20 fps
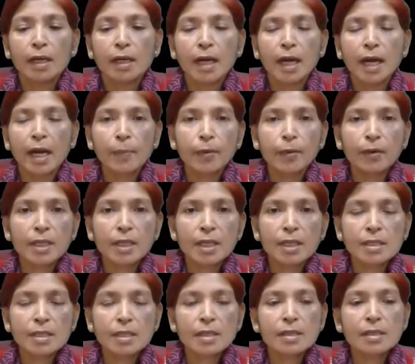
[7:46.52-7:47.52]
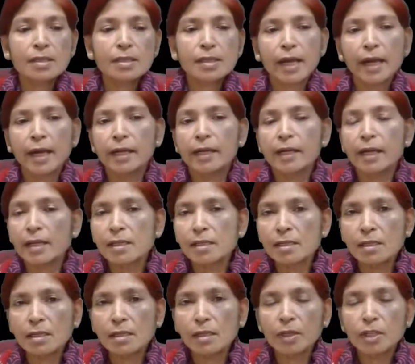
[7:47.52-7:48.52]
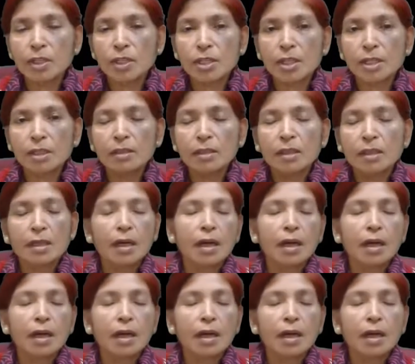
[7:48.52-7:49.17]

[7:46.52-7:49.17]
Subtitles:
hypothesis and estimation